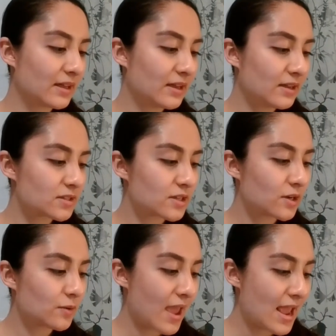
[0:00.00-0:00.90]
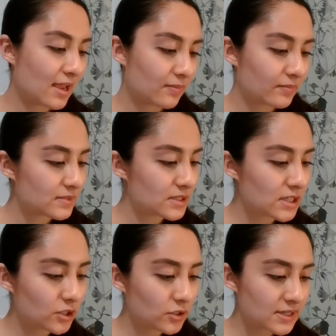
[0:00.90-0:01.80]
so a
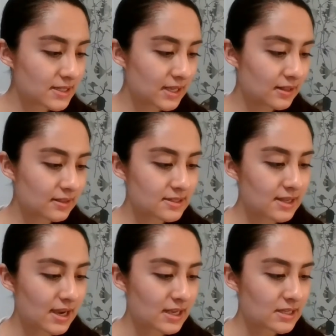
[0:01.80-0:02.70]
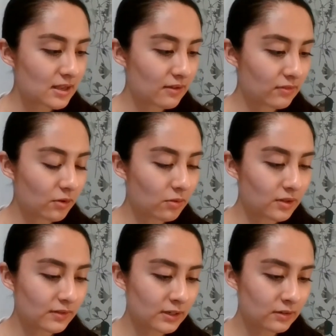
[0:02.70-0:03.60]
decreasing the size of the hole
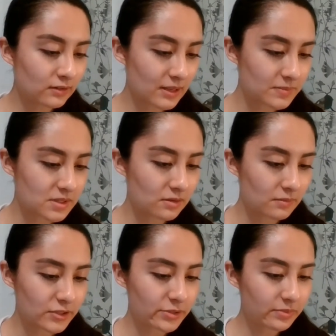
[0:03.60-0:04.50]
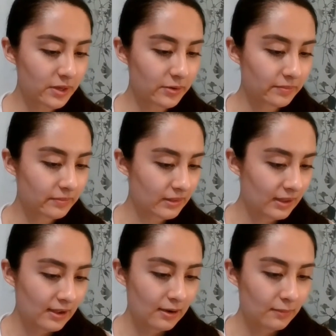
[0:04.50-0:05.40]
in your lips through which you blow
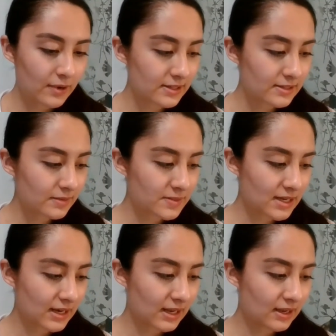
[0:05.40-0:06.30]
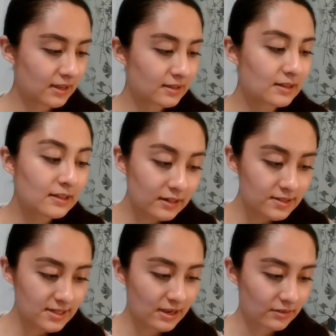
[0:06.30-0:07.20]
while abstaining a clear
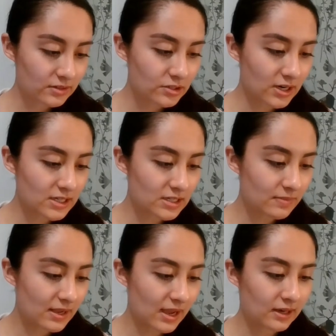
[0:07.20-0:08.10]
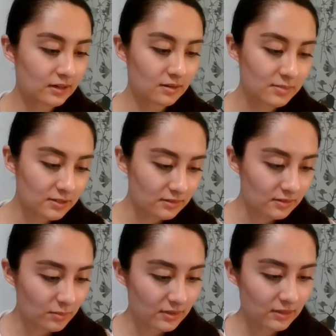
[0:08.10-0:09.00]
sound, try to be economical
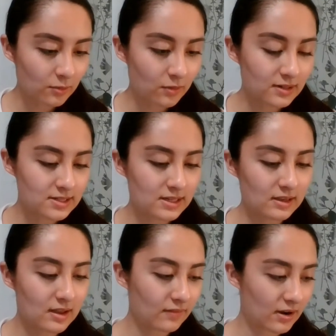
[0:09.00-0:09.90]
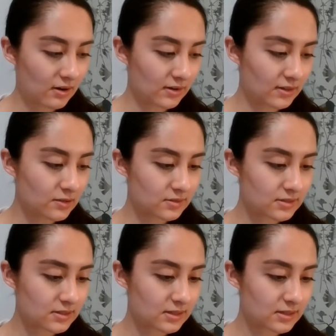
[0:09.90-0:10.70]
with the quantity of air used.